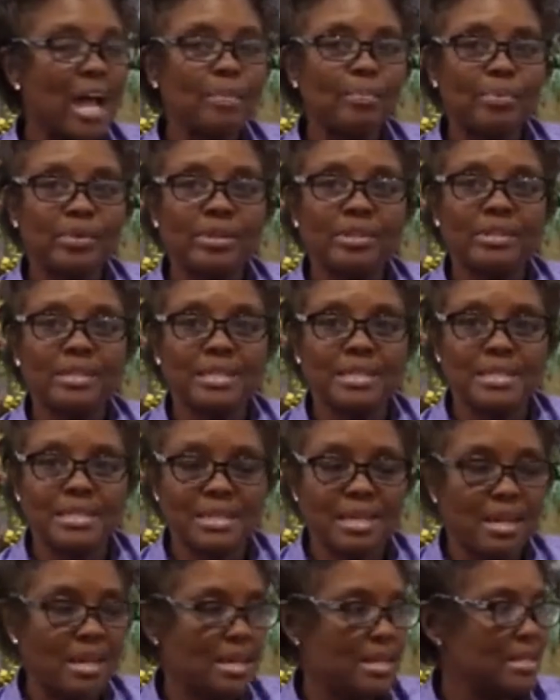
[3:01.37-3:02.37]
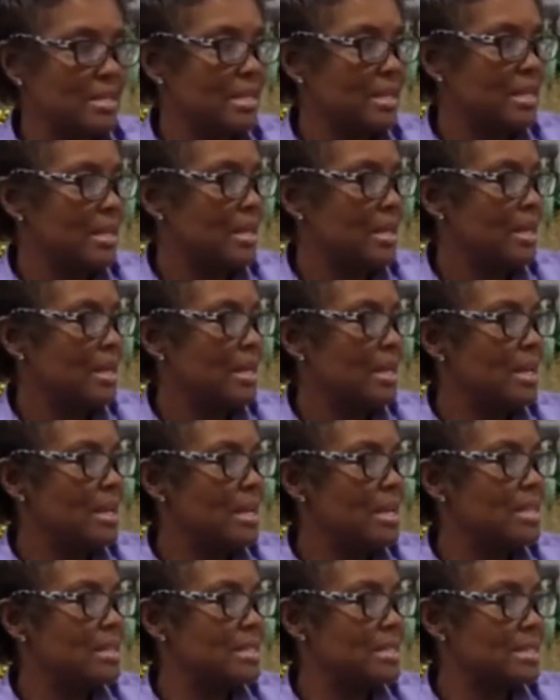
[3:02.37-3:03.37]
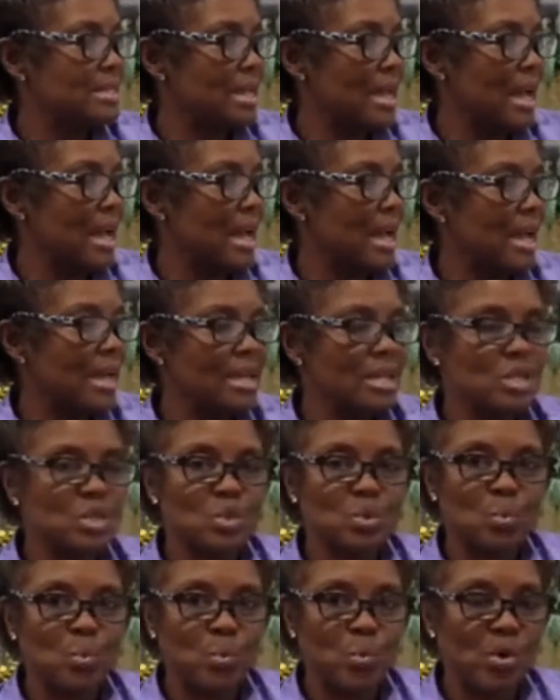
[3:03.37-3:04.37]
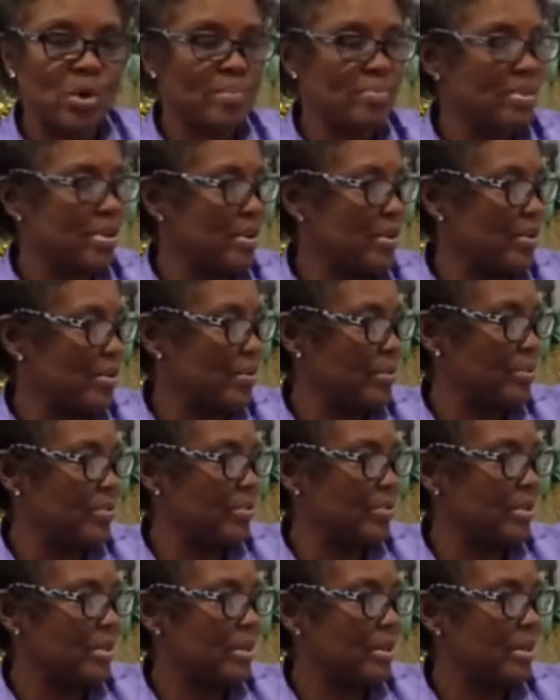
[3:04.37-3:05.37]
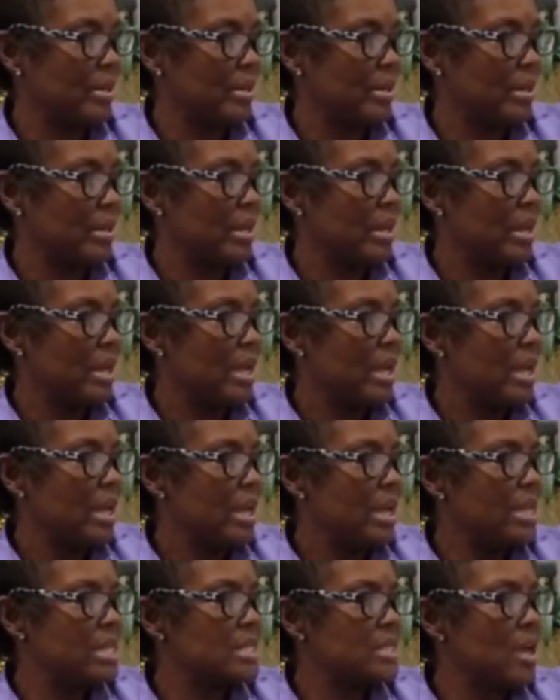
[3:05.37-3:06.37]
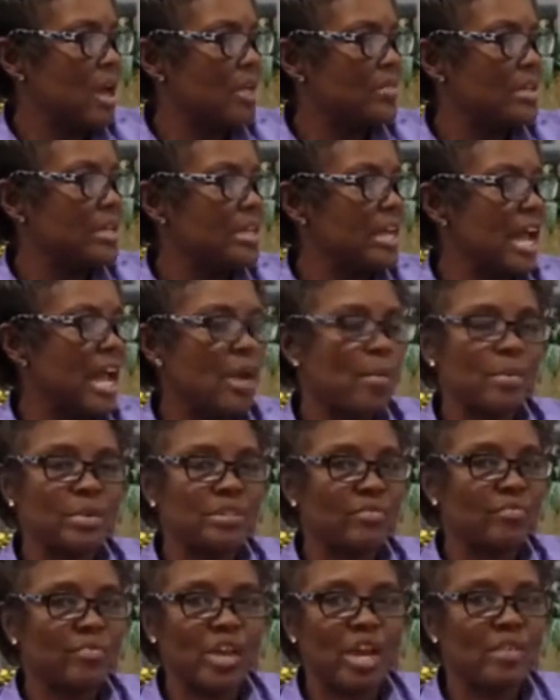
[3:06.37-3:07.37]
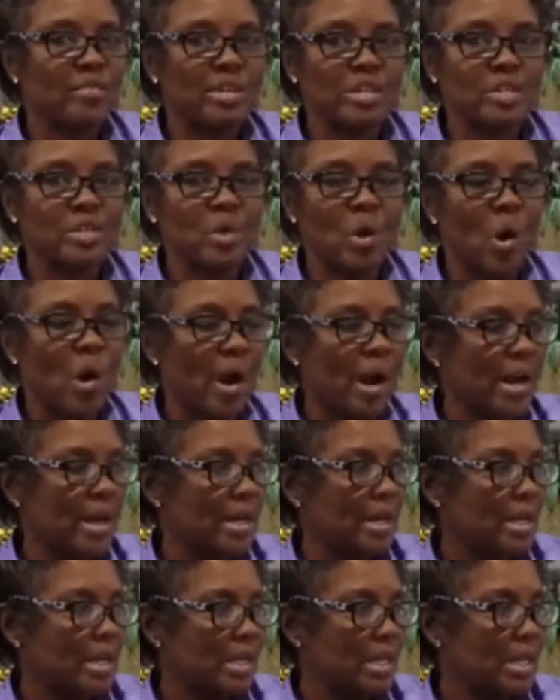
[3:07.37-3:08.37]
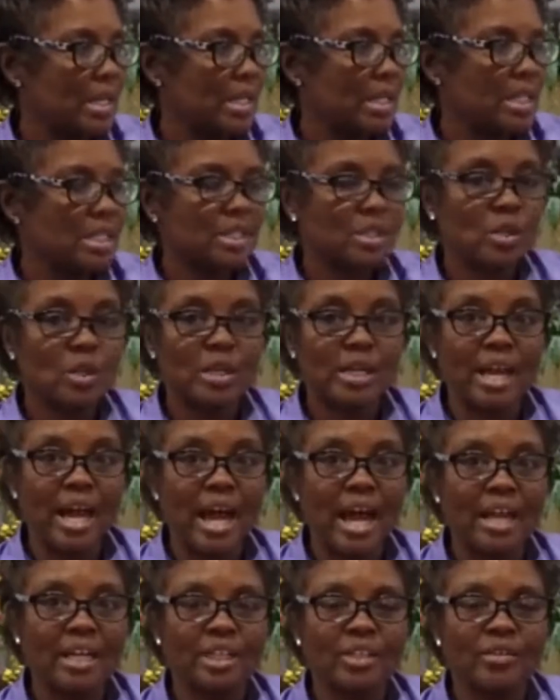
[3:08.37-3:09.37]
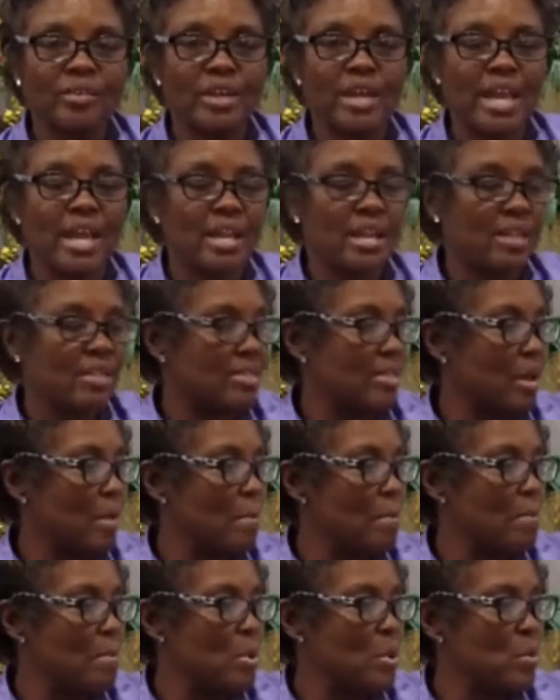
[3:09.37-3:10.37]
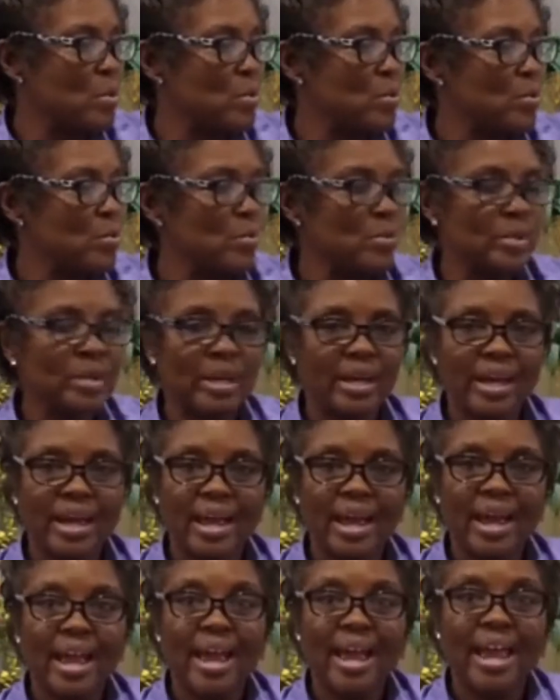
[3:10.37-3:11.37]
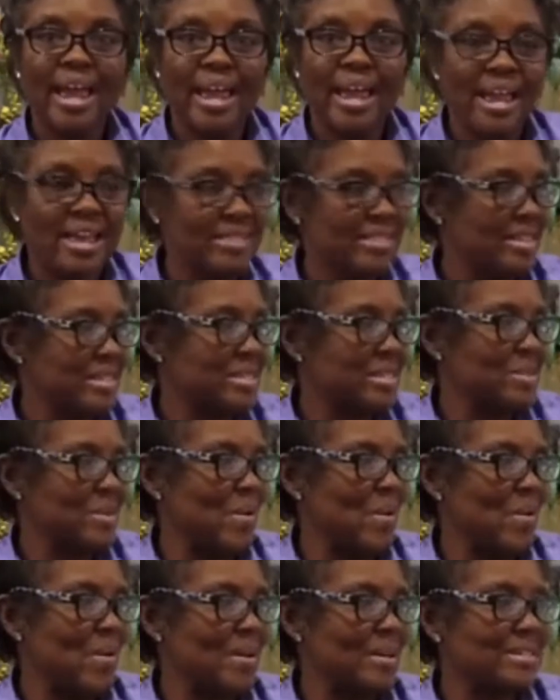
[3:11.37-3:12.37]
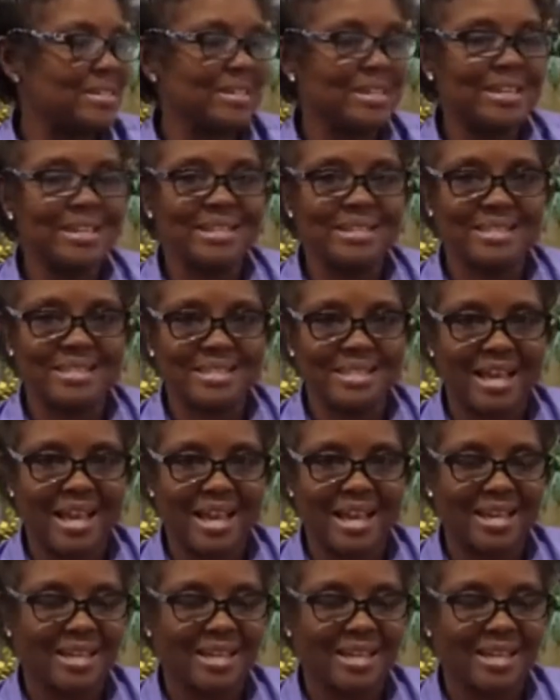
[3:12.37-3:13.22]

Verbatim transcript: put the sun in the sky to warm the earth. He saw the night was very dark, so God created the moon and the stars in the sky.